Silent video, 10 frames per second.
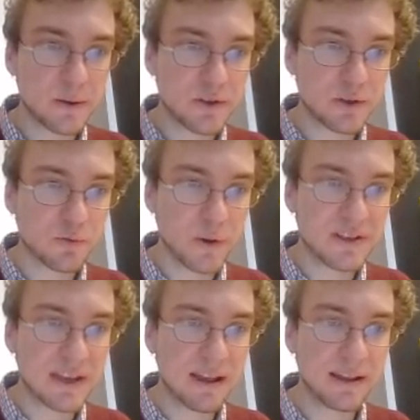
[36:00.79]
So it's just
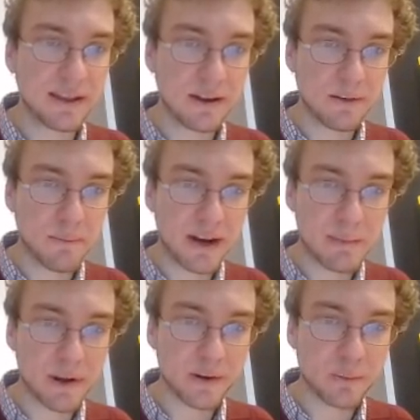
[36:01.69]
rescaling their money
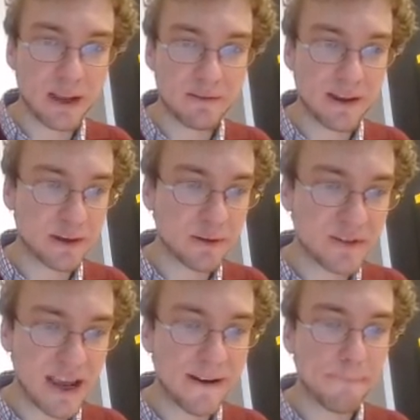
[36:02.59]
bundle by a factor
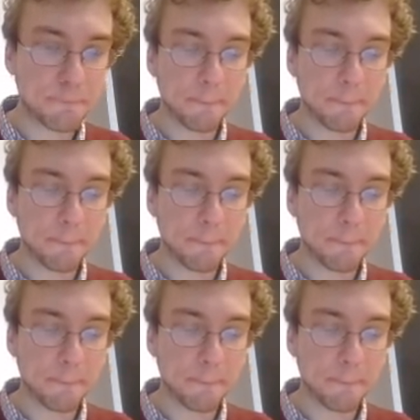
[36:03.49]
of 10.